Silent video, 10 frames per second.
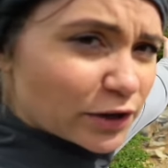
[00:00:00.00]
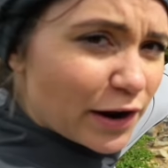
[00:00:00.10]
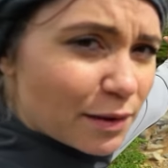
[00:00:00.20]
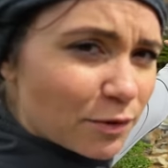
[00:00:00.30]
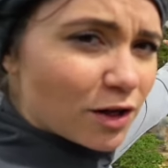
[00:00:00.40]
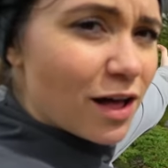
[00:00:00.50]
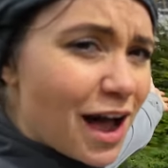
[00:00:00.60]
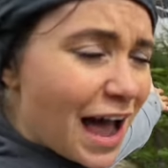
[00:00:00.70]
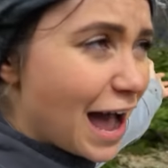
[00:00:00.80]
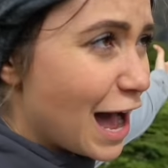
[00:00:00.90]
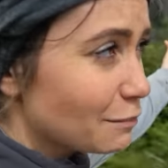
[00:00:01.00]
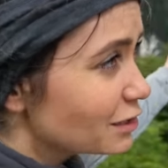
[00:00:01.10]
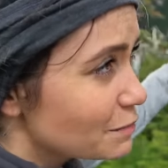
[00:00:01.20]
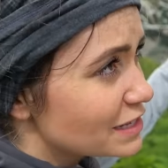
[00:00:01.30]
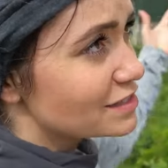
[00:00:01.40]
incredible.
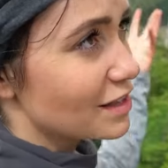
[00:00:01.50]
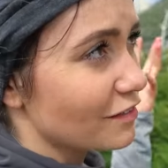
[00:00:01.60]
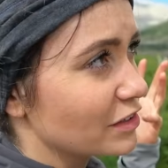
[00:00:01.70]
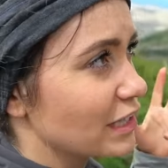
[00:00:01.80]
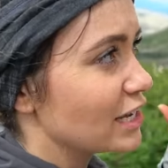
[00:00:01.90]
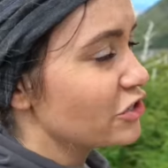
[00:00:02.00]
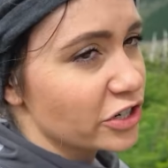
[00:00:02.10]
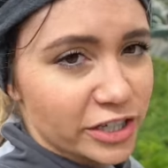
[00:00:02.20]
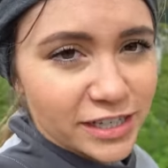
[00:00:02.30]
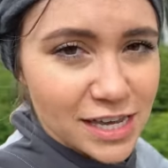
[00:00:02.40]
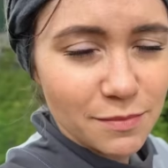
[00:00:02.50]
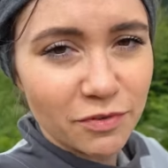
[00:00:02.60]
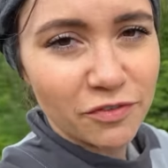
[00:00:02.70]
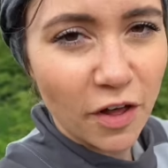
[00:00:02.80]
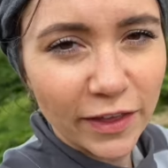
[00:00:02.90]
Little bits of glacier keep
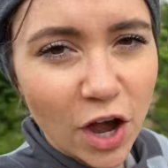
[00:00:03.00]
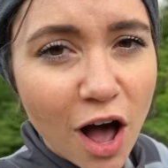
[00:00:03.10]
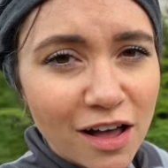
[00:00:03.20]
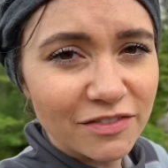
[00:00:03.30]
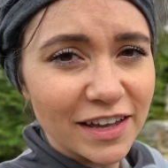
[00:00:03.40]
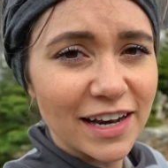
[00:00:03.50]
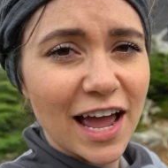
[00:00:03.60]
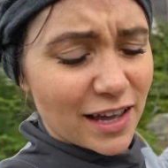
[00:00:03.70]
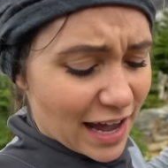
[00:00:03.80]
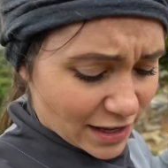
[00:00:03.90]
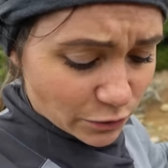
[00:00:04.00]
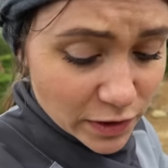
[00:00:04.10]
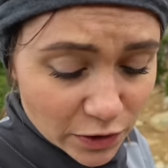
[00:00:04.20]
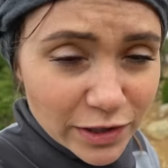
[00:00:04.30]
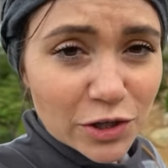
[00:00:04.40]
falling off it. It's
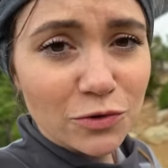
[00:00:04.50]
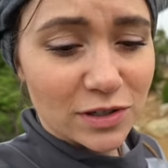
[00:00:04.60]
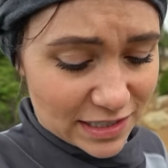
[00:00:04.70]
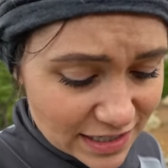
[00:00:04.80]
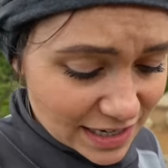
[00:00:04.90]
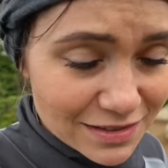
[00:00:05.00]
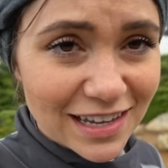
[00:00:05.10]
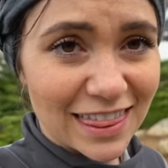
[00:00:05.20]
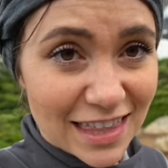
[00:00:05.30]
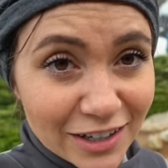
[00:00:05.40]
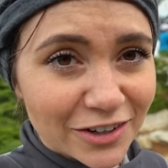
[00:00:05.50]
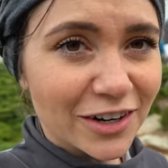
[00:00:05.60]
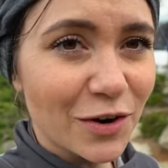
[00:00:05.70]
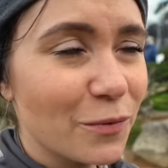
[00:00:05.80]
really, really cool because it sounds like thunder